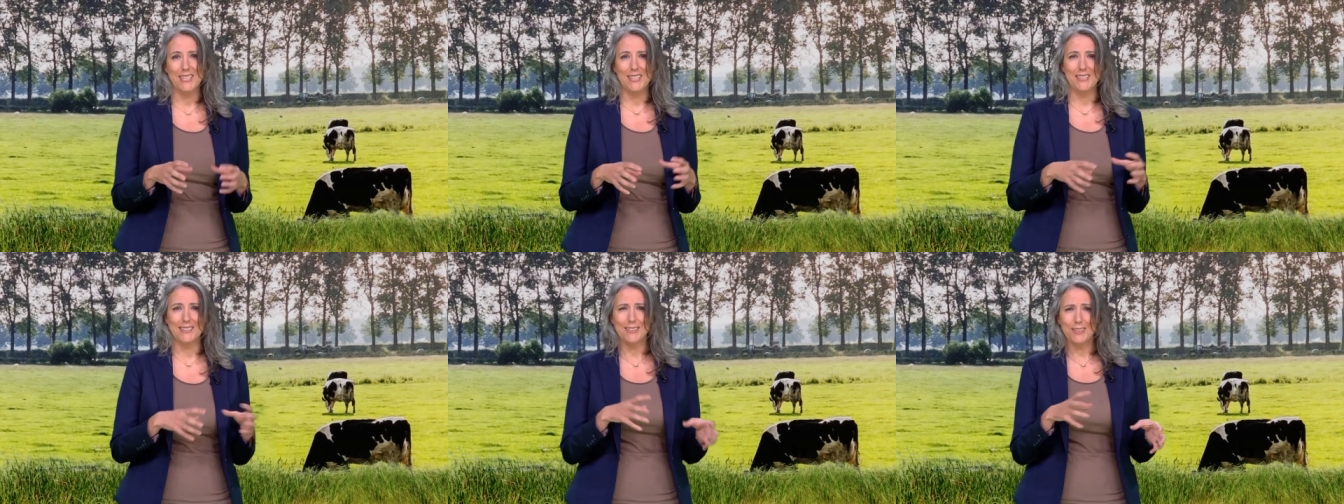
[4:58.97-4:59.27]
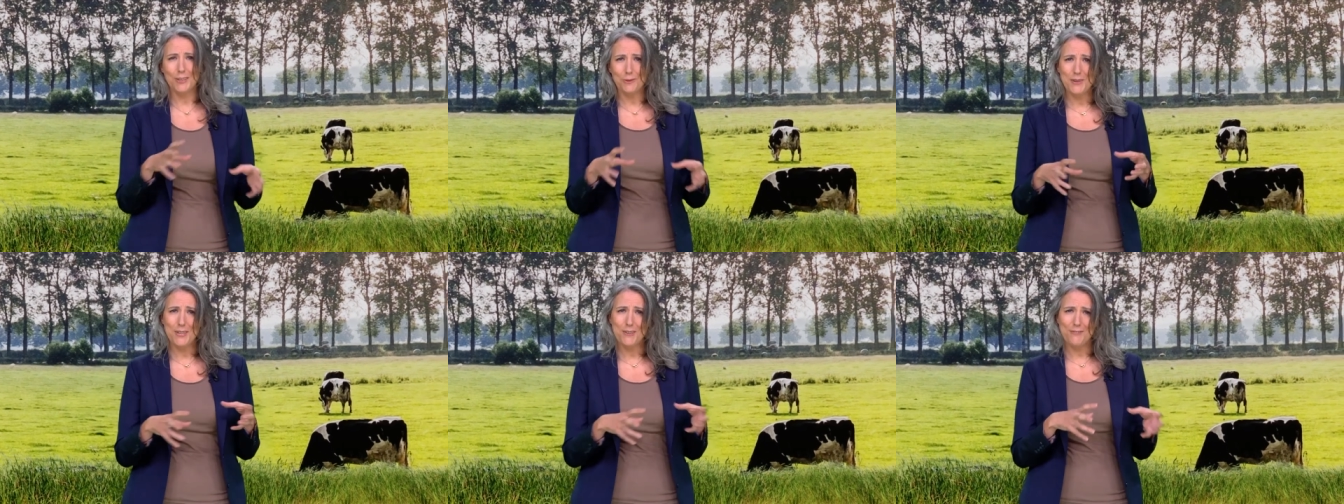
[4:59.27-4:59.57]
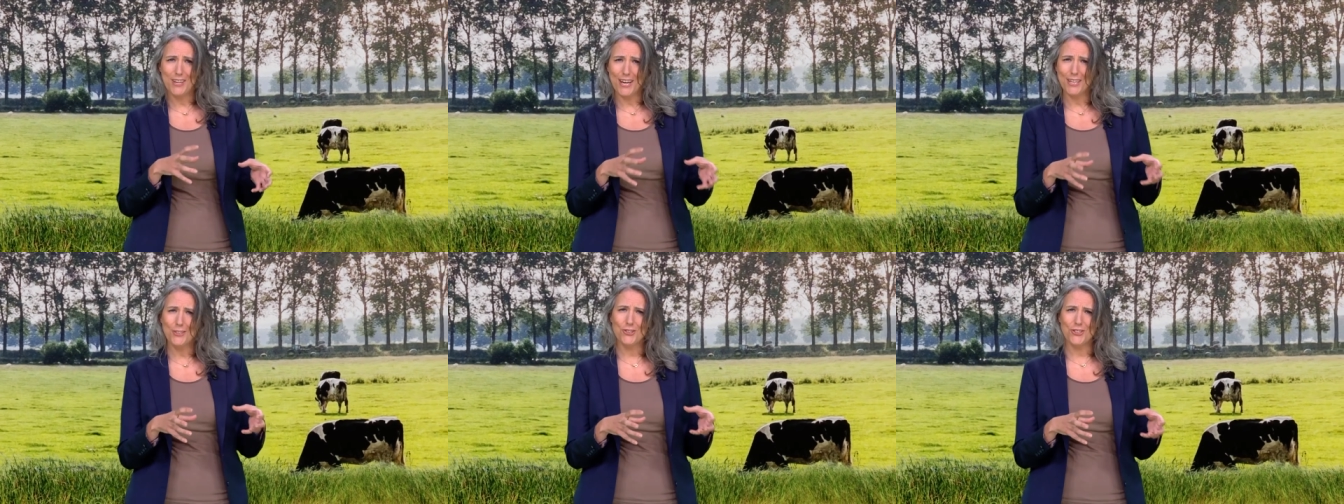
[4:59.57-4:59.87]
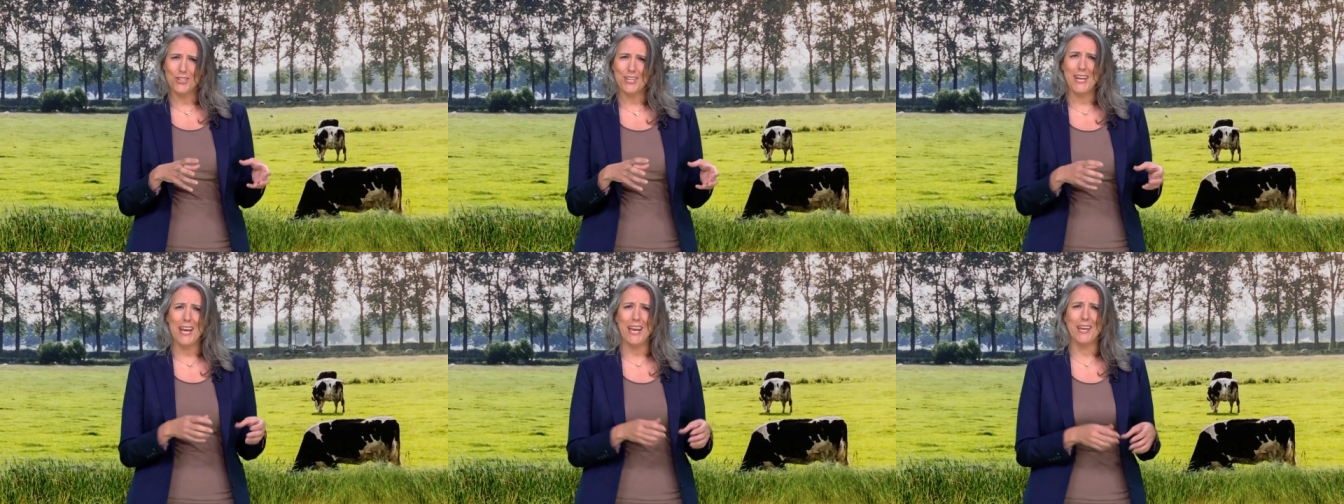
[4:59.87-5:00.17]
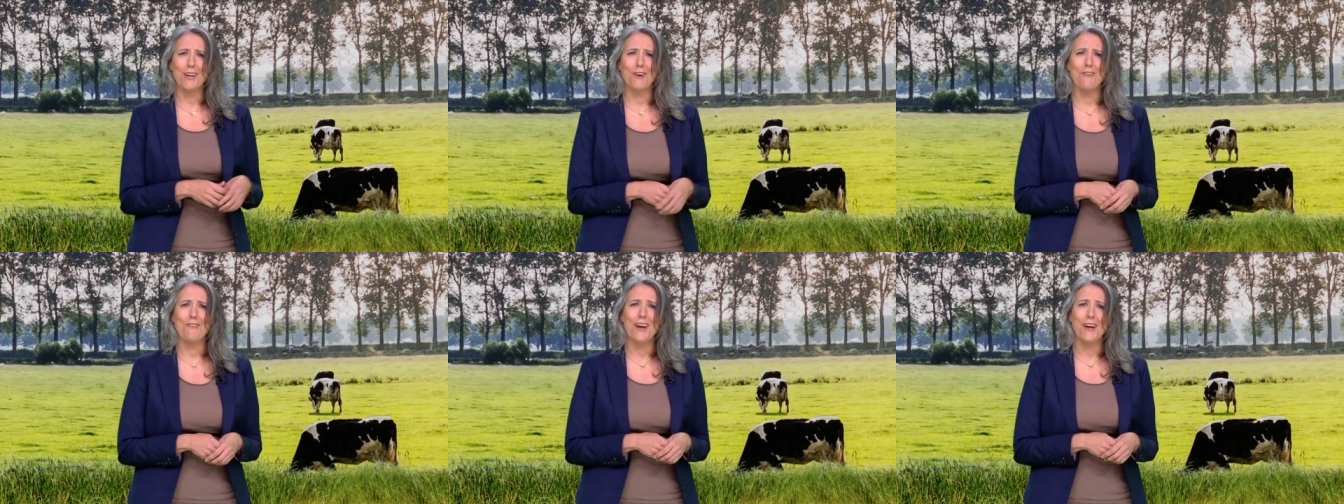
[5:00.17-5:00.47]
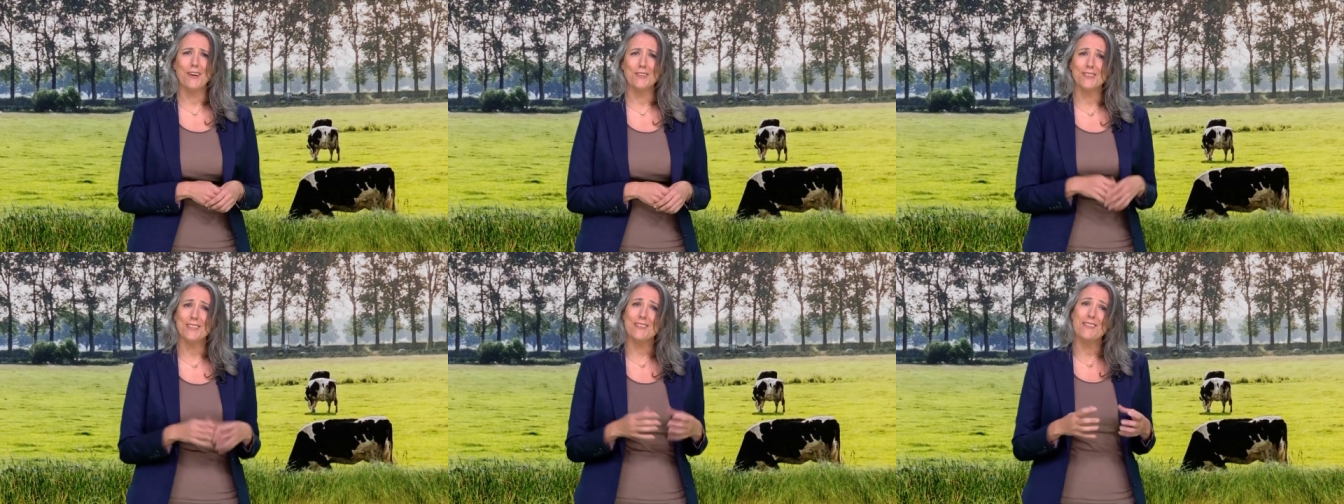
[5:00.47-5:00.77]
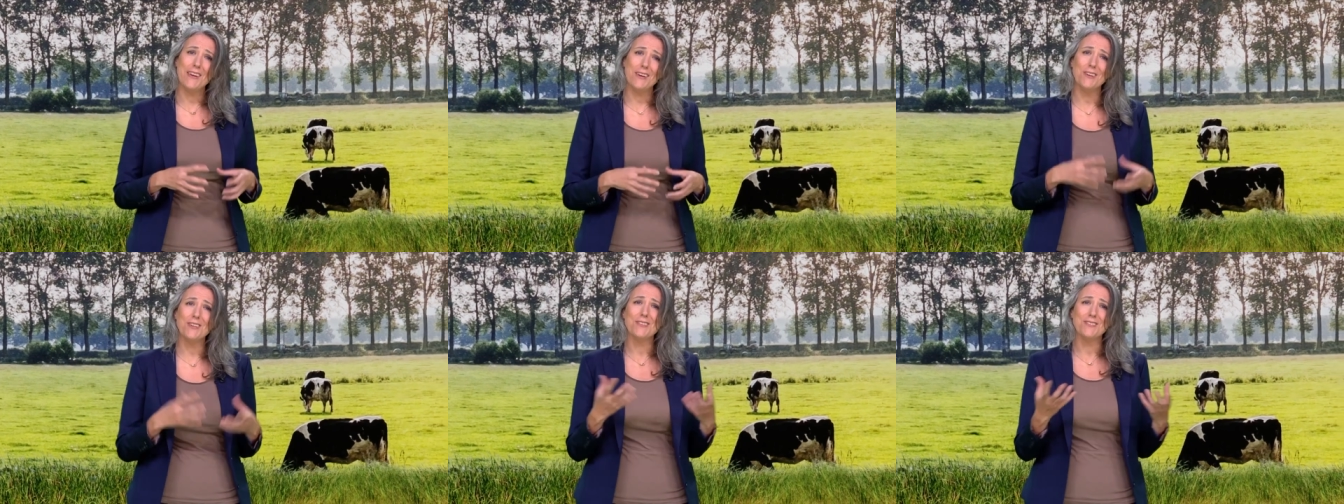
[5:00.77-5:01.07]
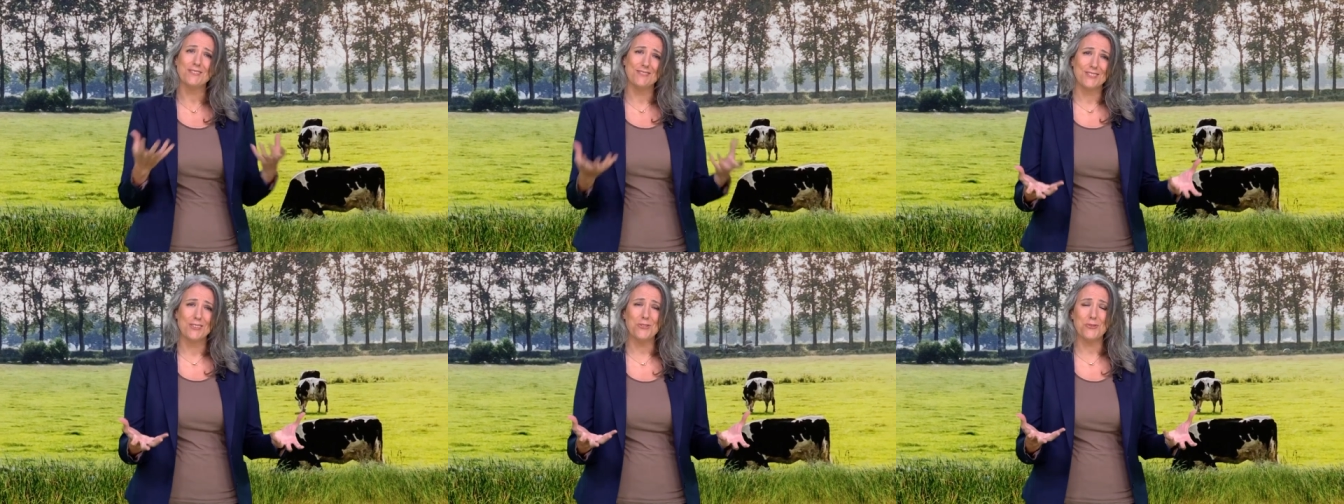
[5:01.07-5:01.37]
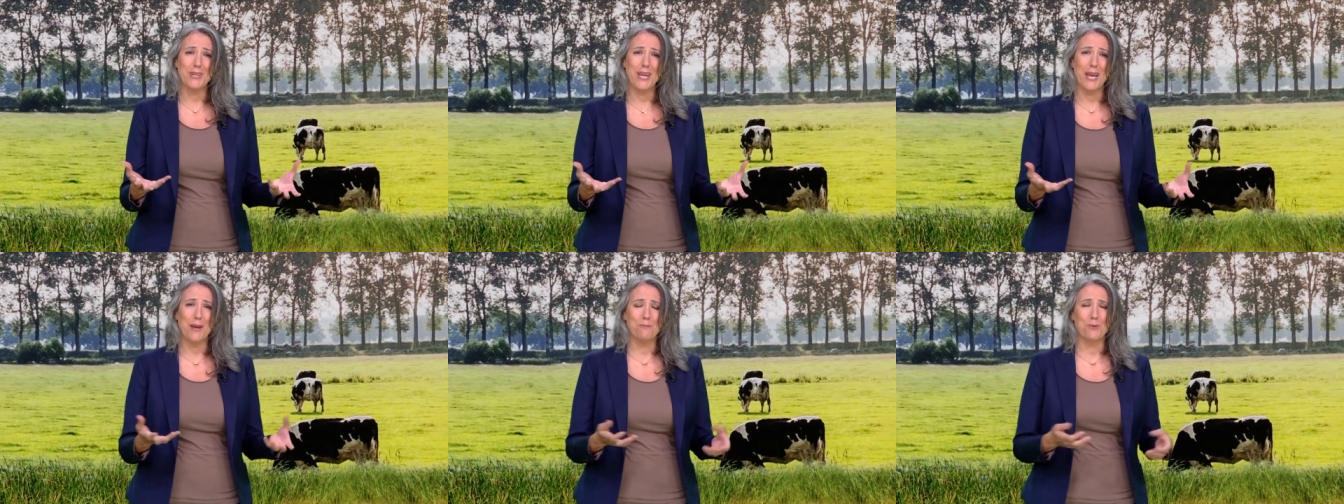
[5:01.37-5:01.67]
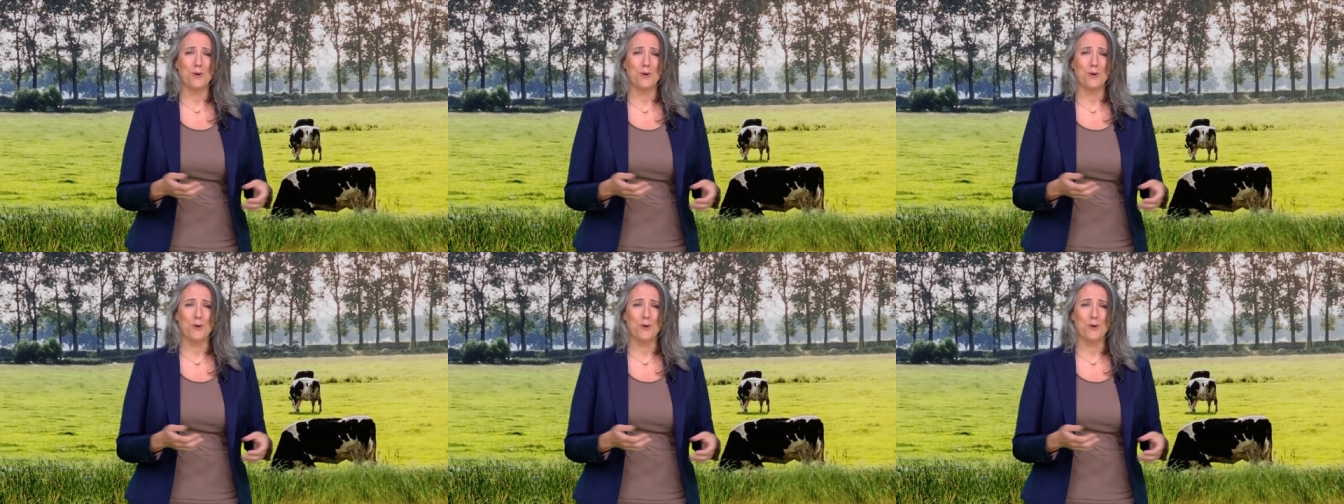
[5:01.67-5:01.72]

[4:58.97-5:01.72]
and a little bit of nitrogen hanging around, and they'll create